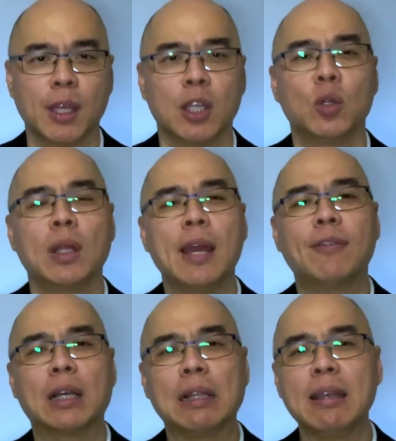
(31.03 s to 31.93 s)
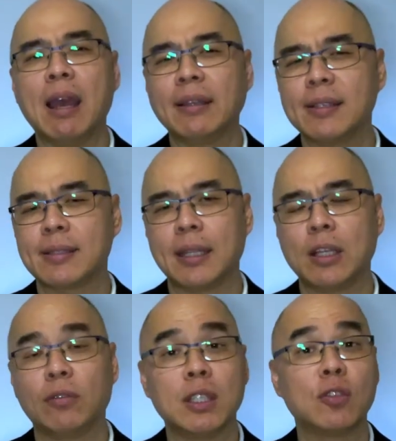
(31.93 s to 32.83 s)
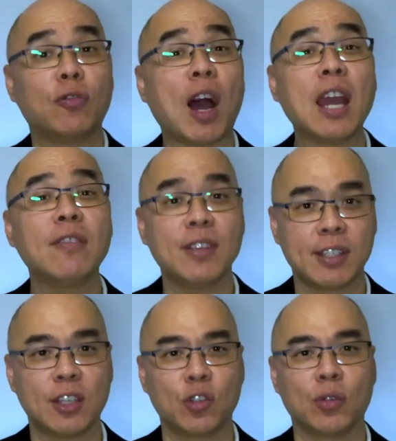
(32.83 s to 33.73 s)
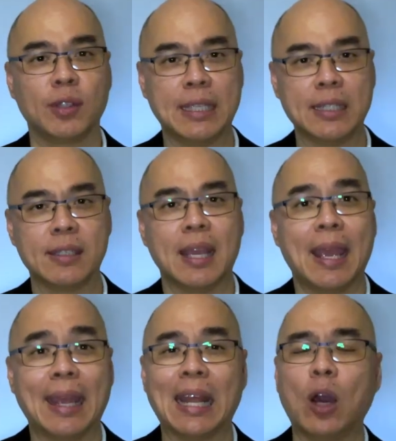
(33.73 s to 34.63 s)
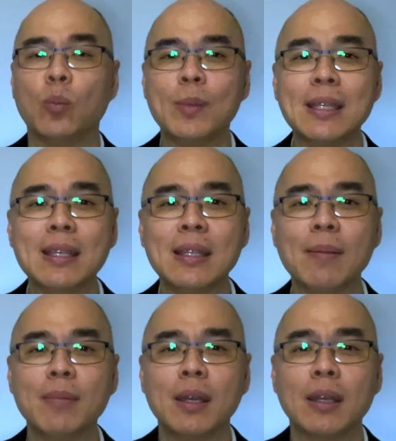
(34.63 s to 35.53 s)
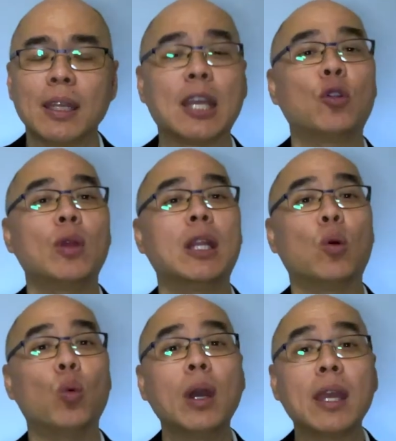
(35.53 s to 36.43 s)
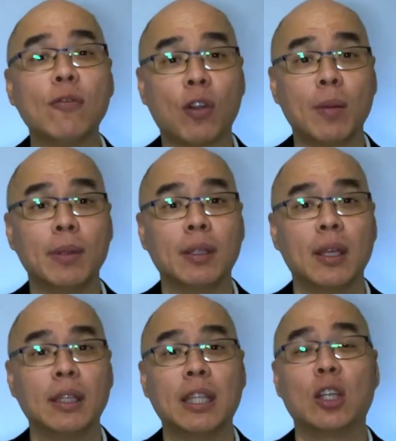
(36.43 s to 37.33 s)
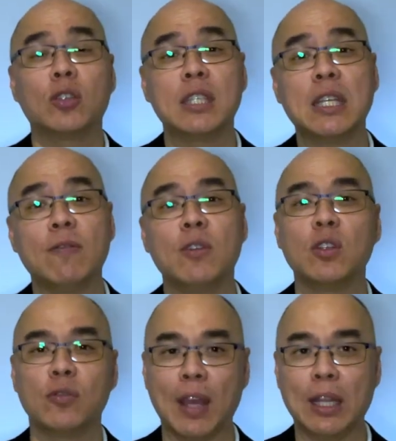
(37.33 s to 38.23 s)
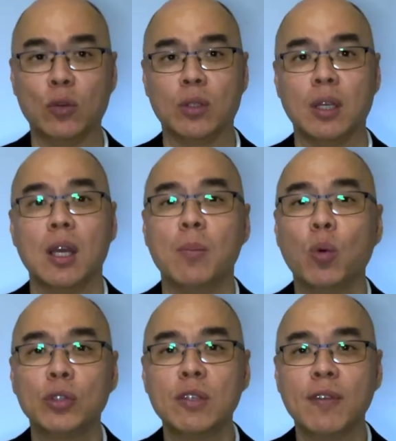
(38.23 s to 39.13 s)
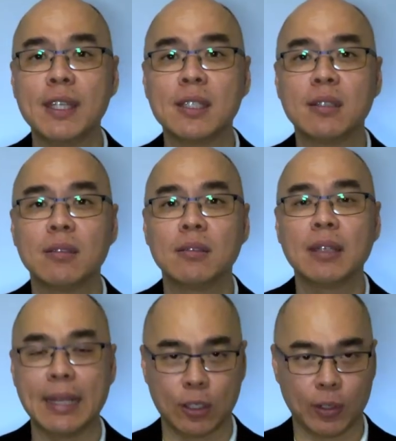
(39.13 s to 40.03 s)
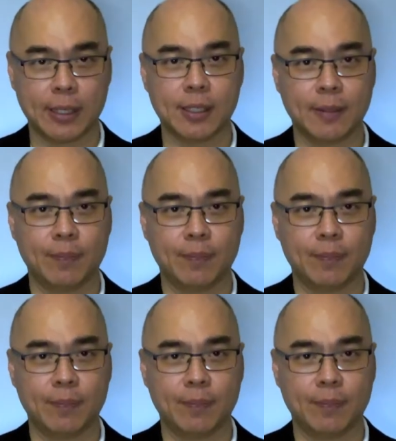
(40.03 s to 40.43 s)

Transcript: you'll have a clear understanding of these 5 essential needs and how meeting them can create a work environment that your team feels valued, motivated, and connected.